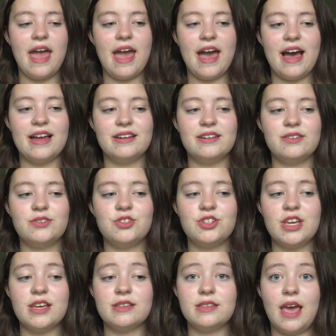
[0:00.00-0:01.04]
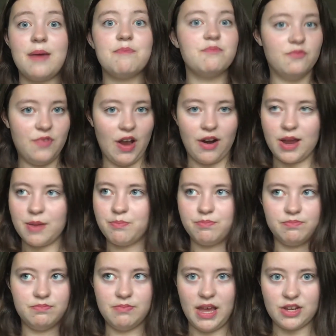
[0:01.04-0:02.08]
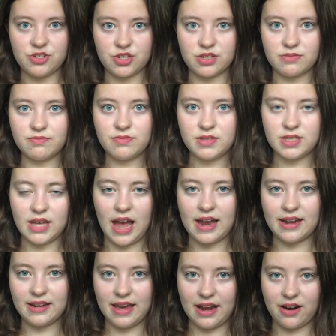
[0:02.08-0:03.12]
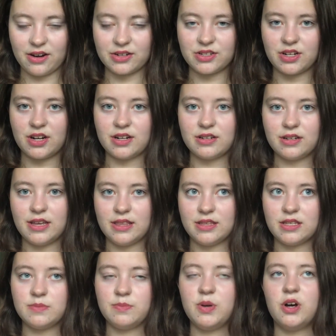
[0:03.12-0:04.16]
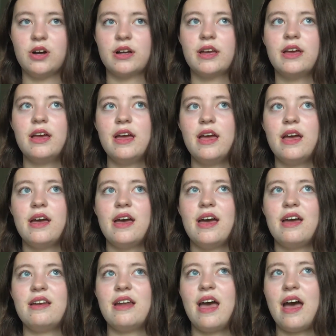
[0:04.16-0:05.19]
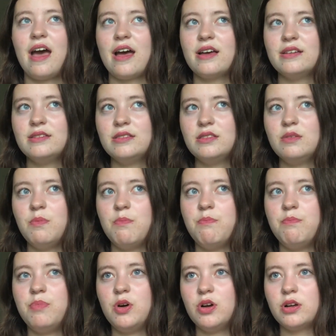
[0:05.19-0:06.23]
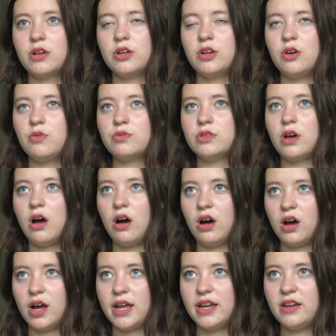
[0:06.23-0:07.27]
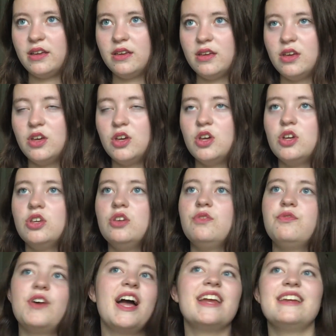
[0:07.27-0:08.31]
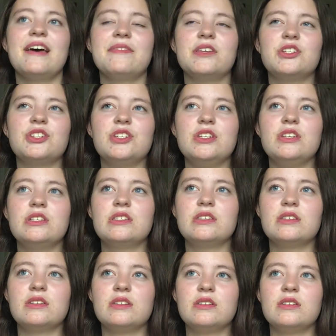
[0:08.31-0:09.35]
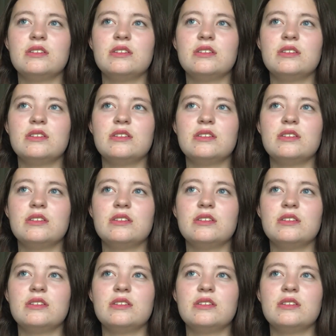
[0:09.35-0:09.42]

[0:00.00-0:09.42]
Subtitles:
and she is a very major side character in this book. And as the book goes on, you find out that she's